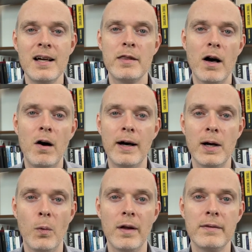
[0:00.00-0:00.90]
the higher
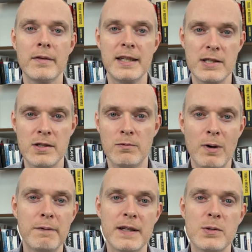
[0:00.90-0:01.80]
one, the
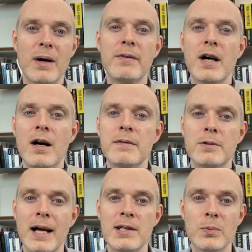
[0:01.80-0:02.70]
roughly 12 and a half
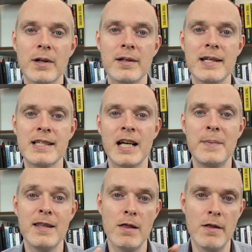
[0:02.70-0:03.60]
grand one, is going to
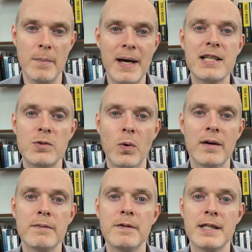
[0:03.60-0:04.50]
be the best
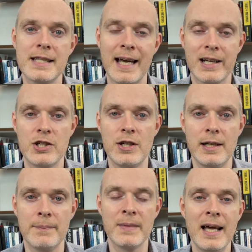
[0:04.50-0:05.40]
one for the tax year.